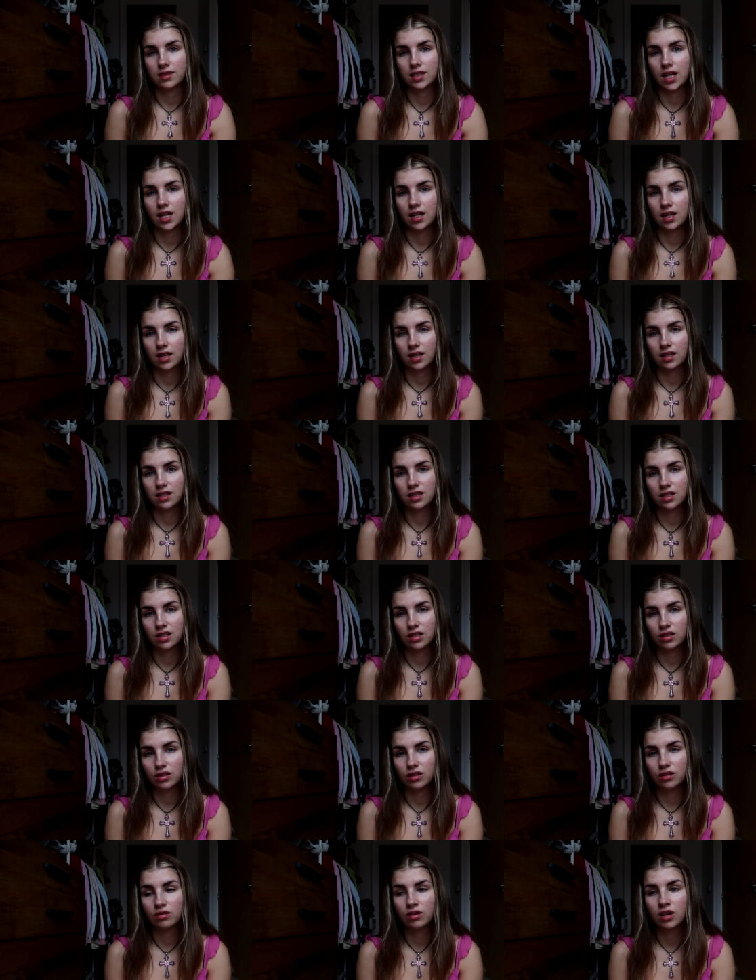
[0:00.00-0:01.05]
take it
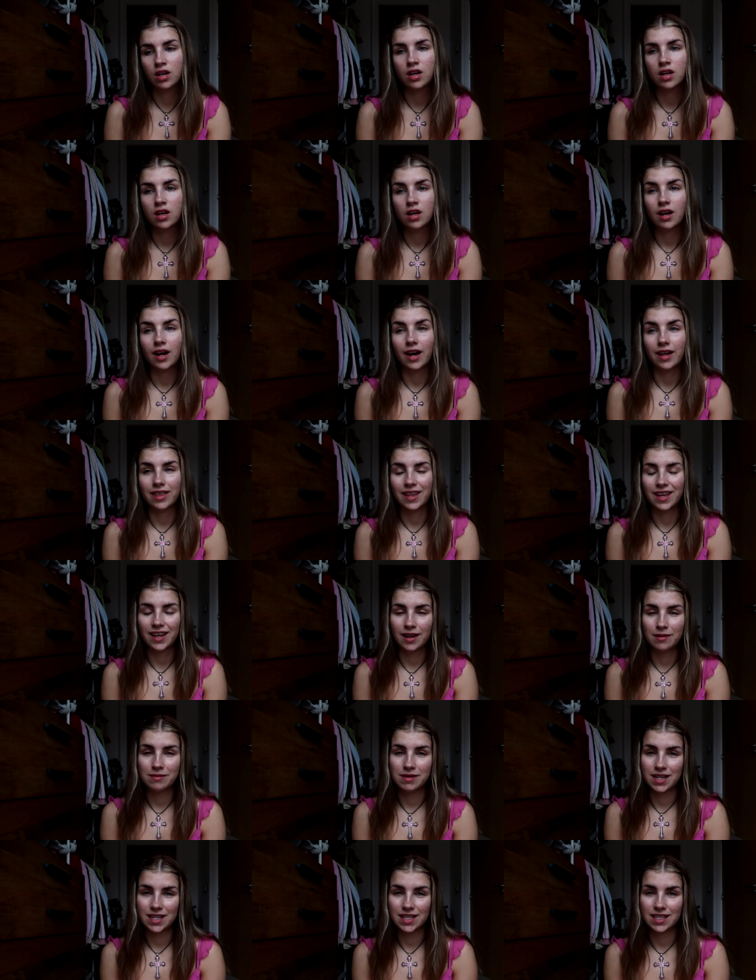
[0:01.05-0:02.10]
to, I think
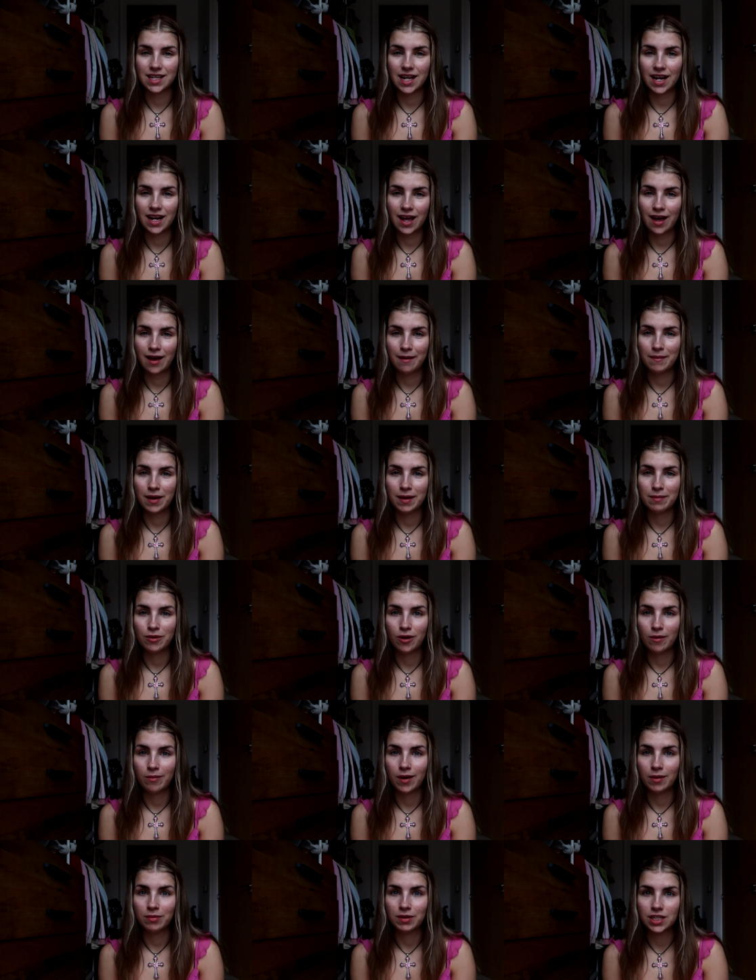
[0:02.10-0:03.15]
I'm gonna sell it at my
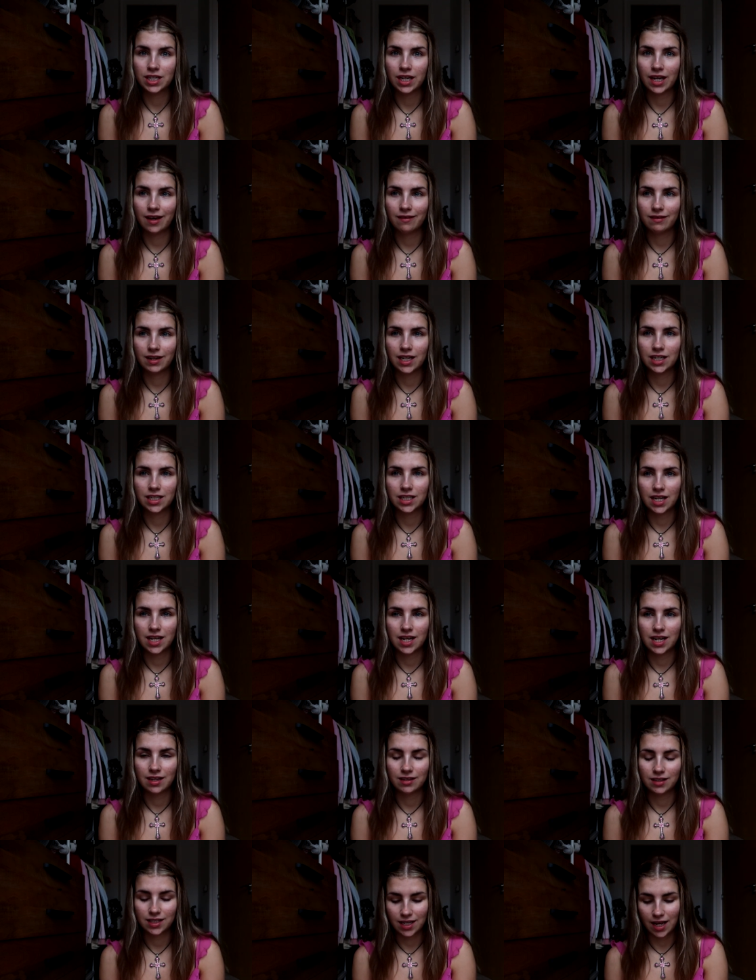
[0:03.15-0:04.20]
pop-up, which I haven't actually
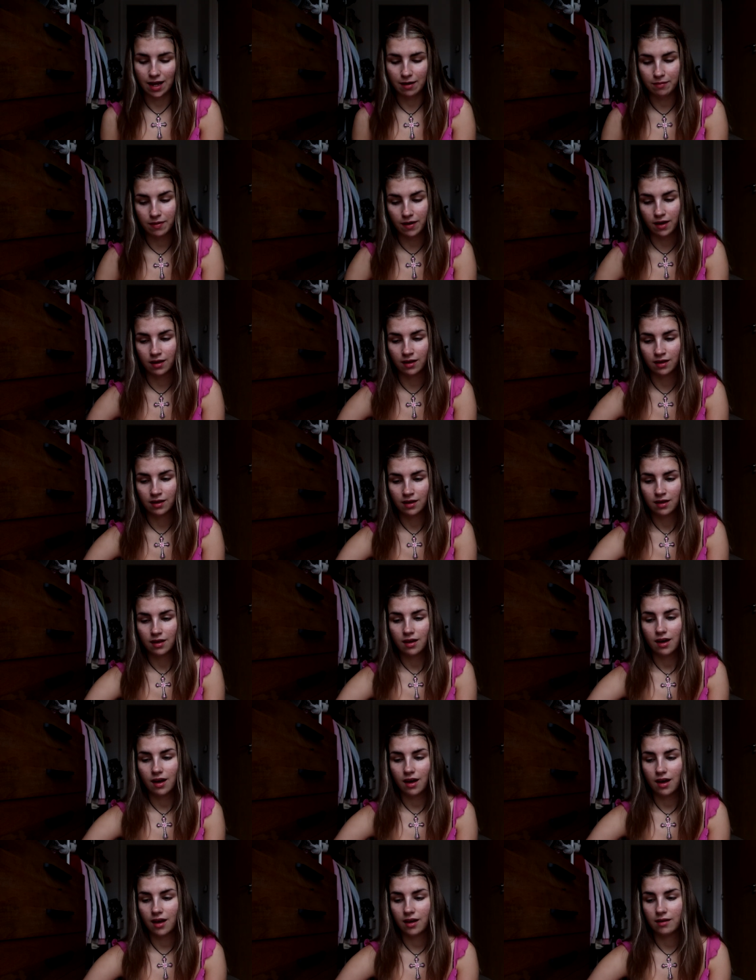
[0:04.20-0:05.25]
announced yet, but
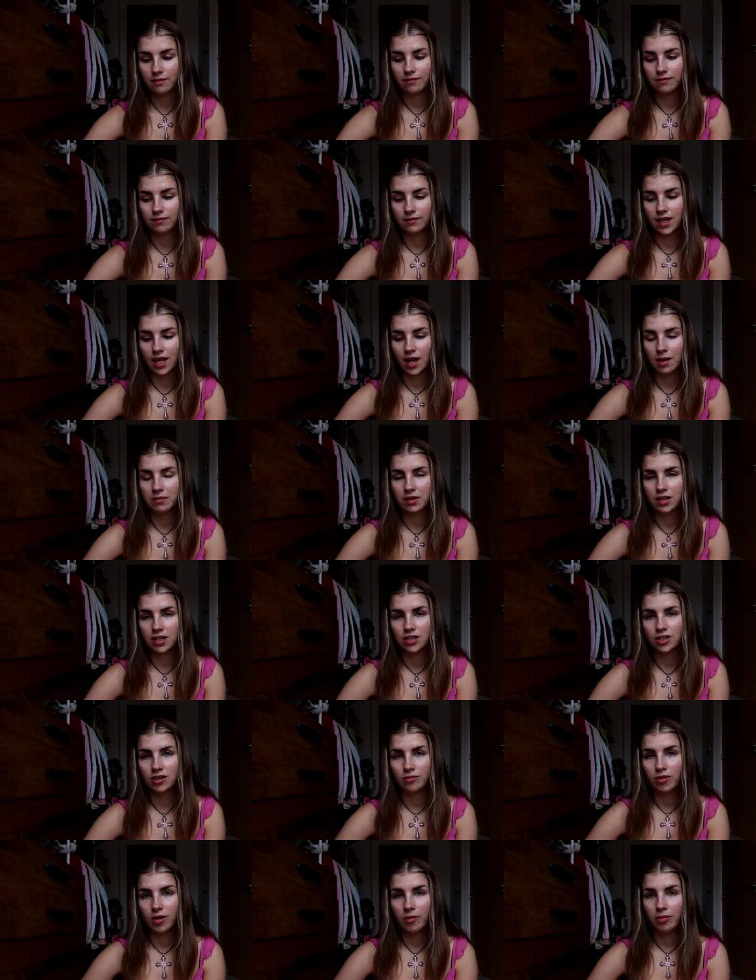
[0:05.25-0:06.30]
yeah, I'm gonna
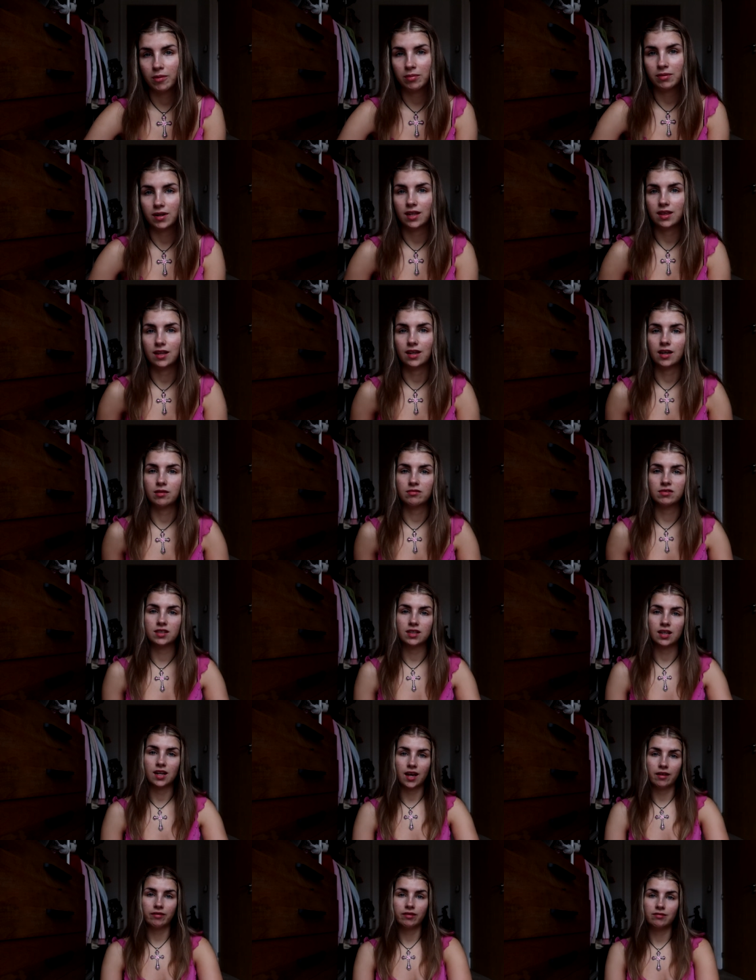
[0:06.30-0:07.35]
do a pop-up, and I think I'm just
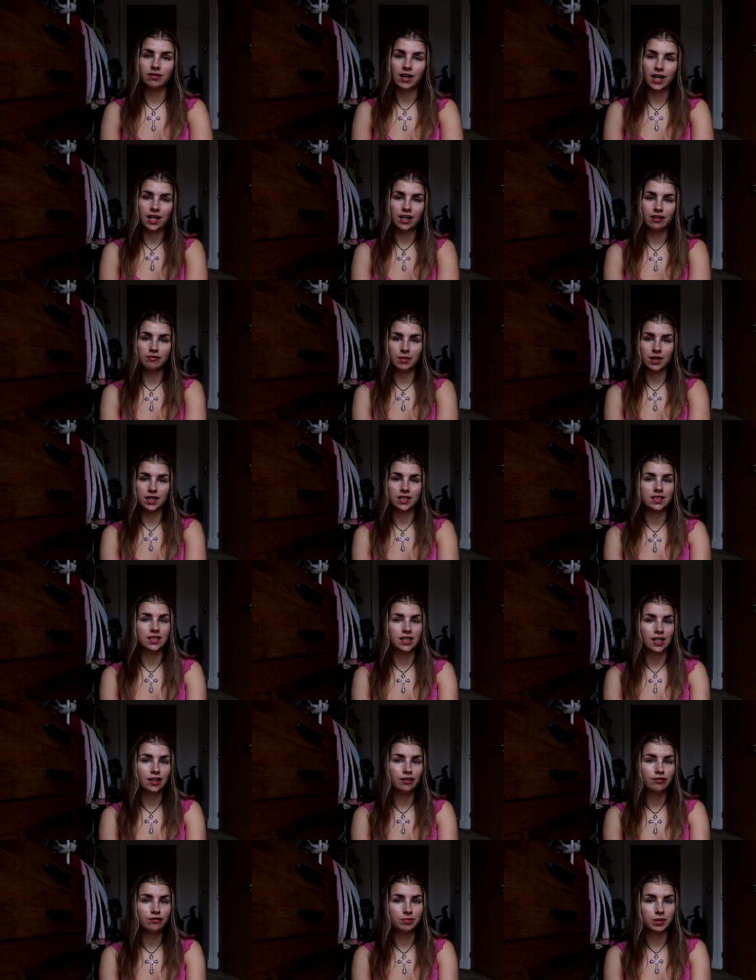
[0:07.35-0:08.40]
gonna have a rail of my
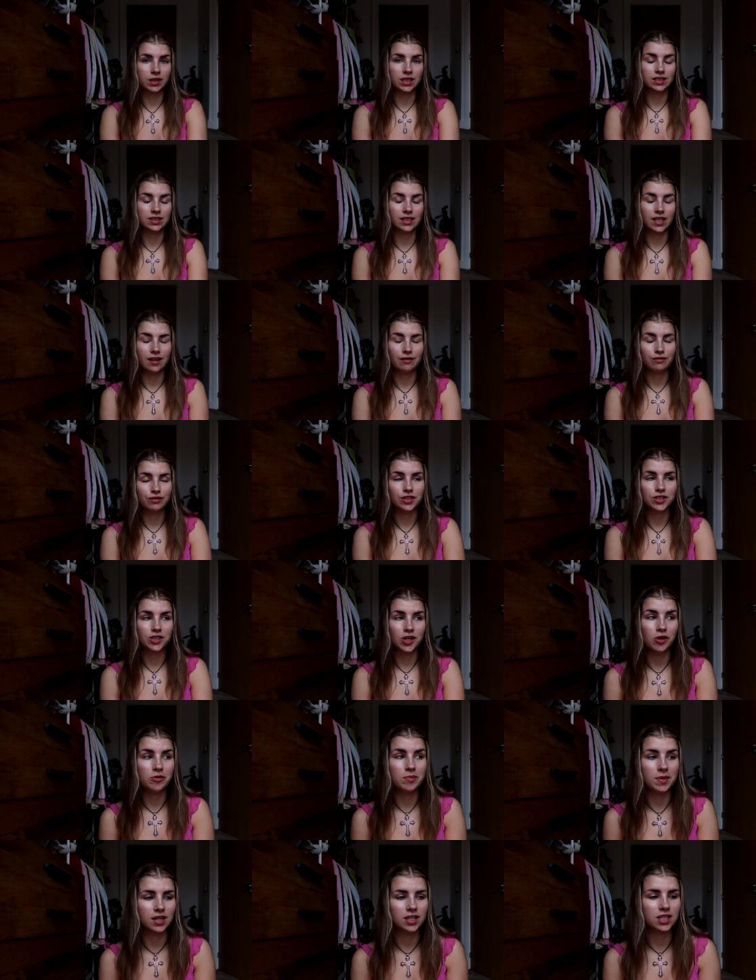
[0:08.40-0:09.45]
stuff because I have
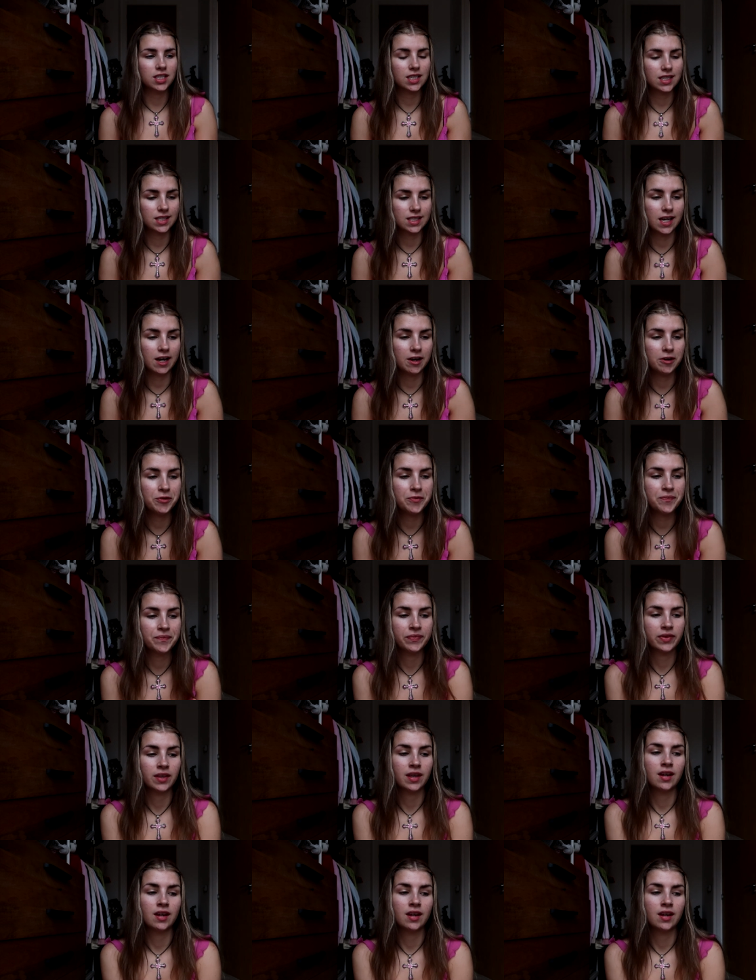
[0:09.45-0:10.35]
so much to sell.